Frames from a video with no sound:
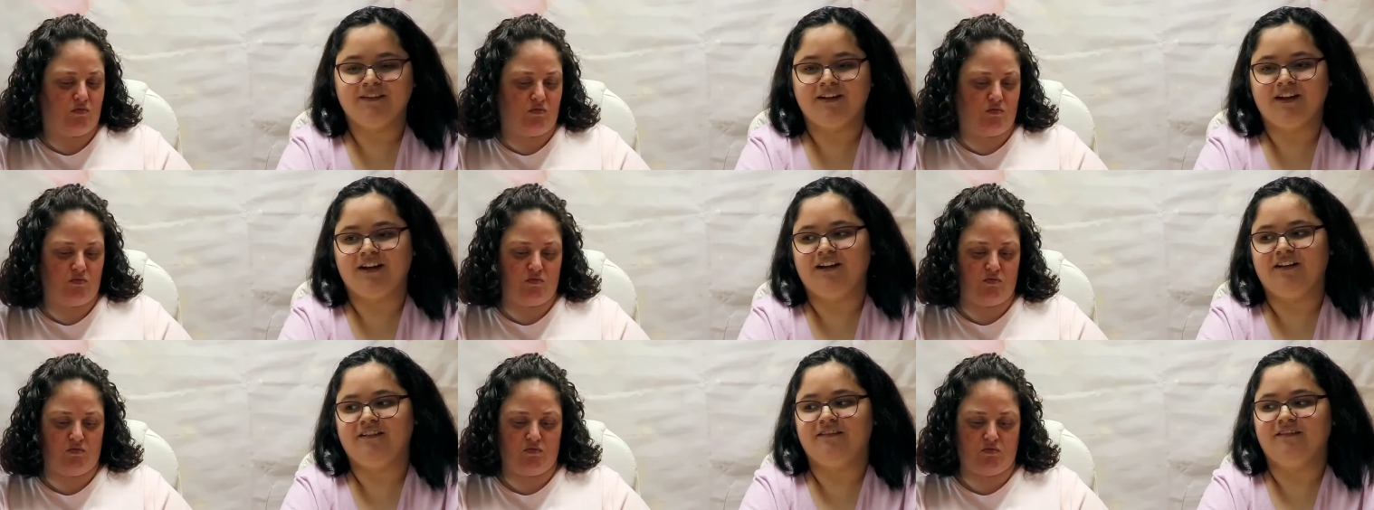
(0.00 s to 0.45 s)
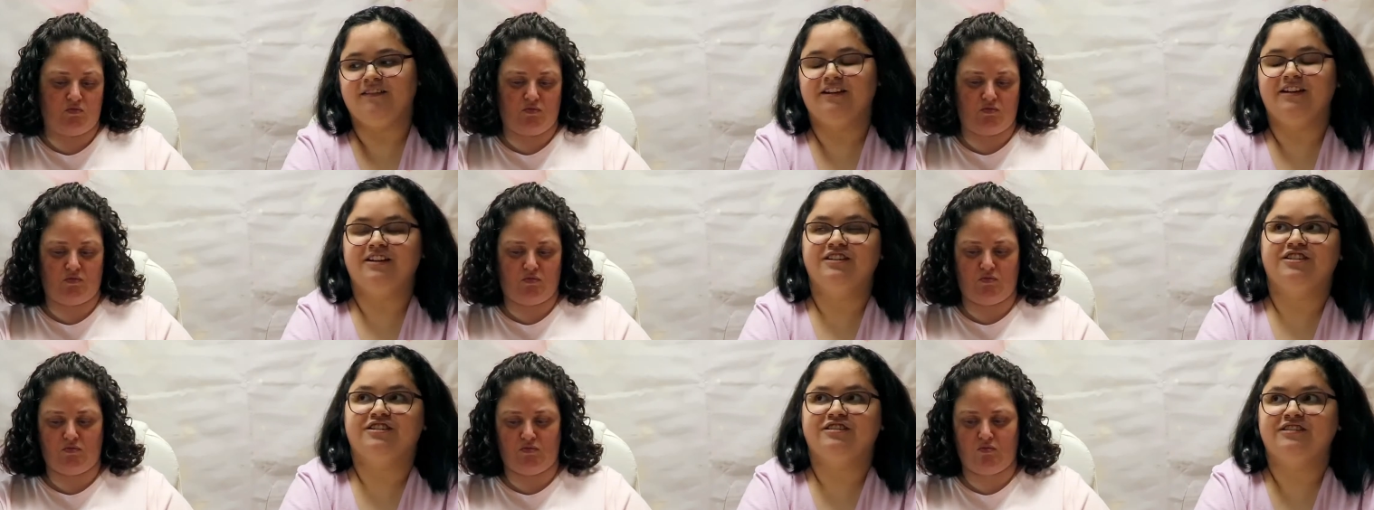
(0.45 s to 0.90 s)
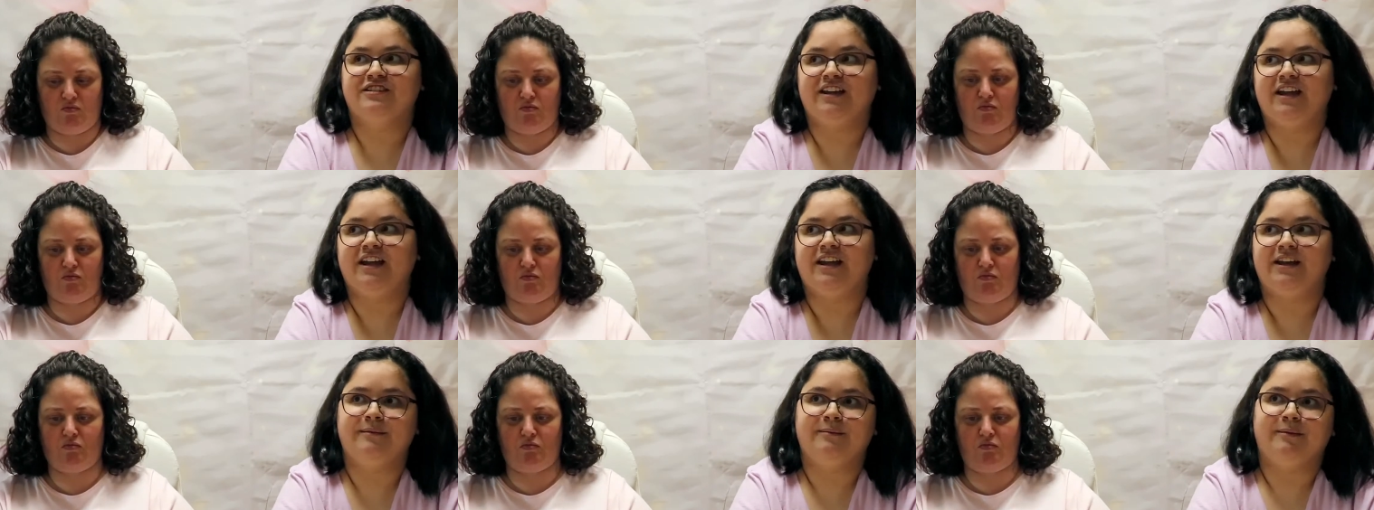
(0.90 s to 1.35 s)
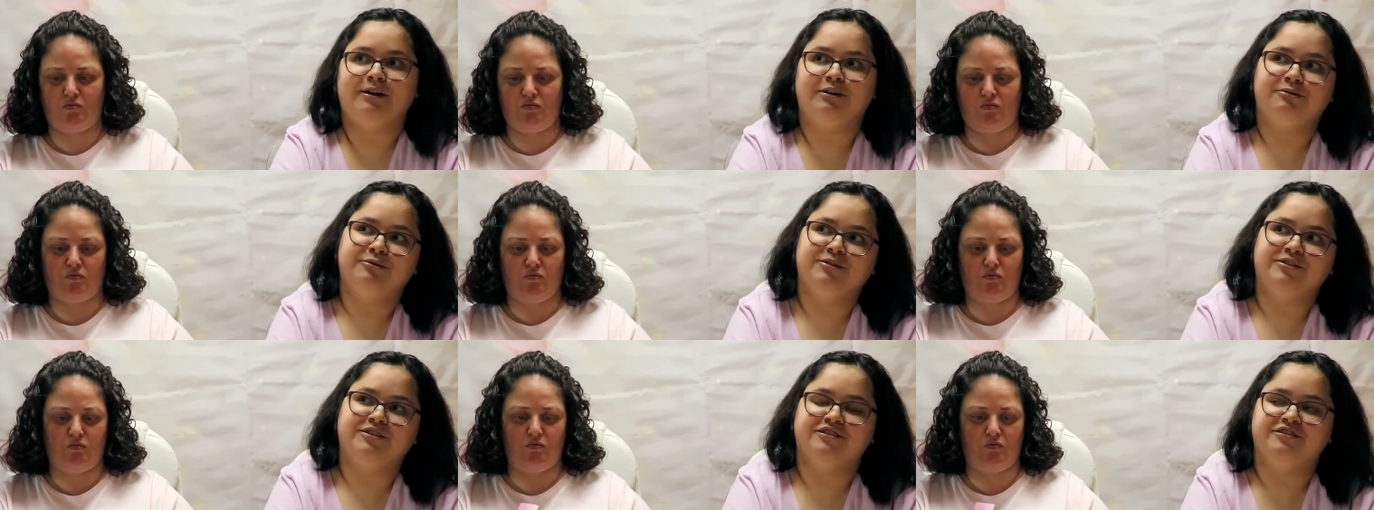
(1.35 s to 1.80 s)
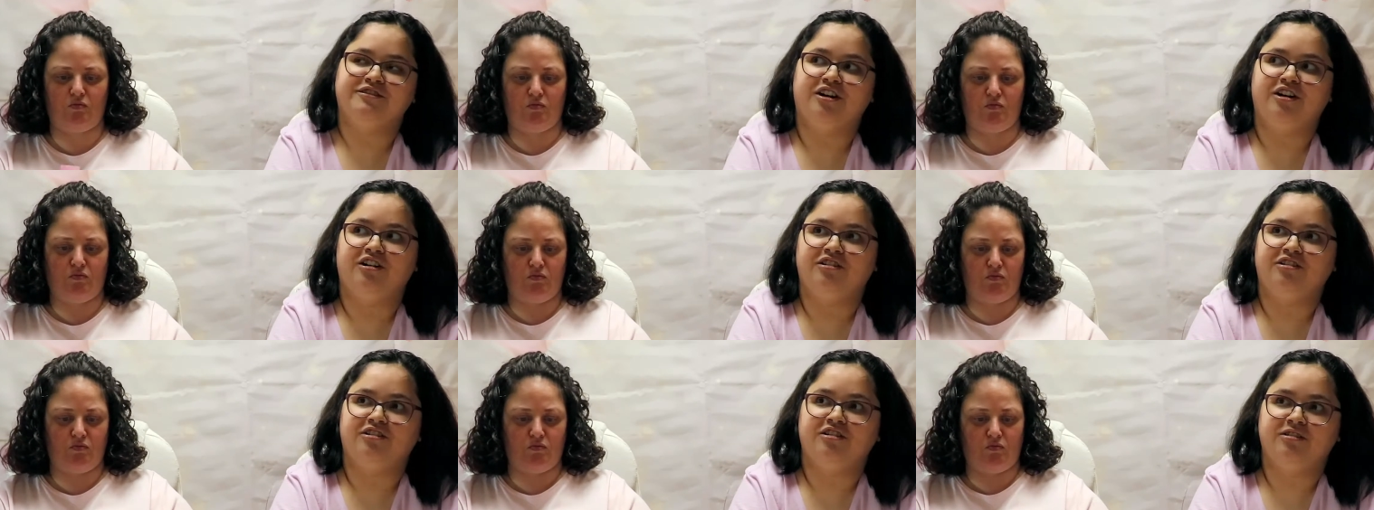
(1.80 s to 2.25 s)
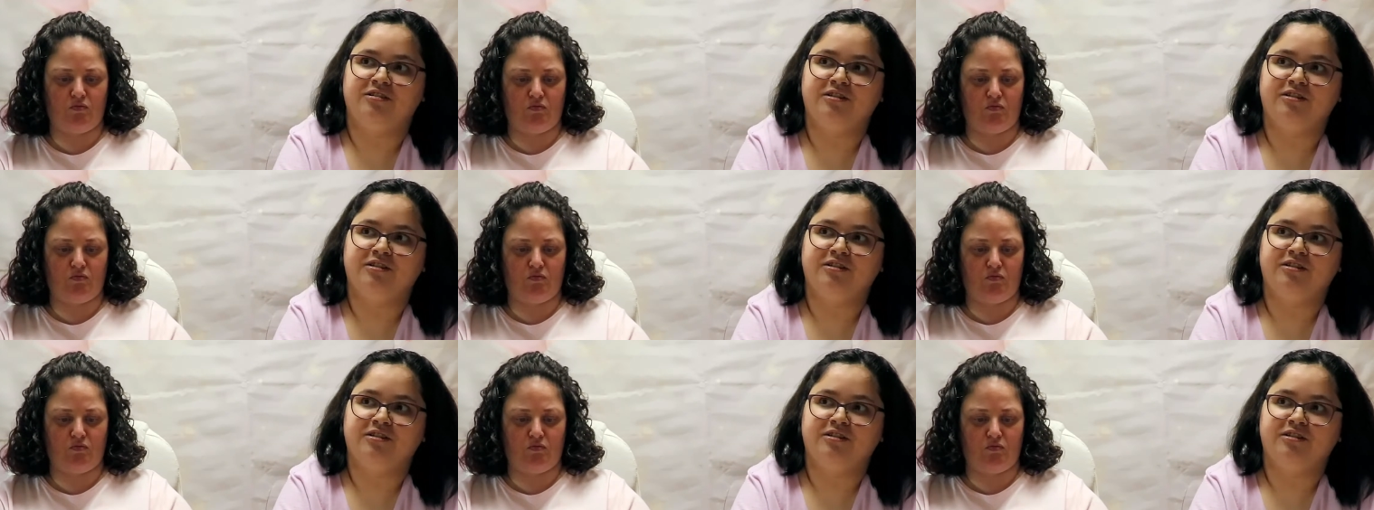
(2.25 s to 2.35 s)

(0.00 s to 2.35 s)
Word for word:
Speaker 1: And they just came out with a song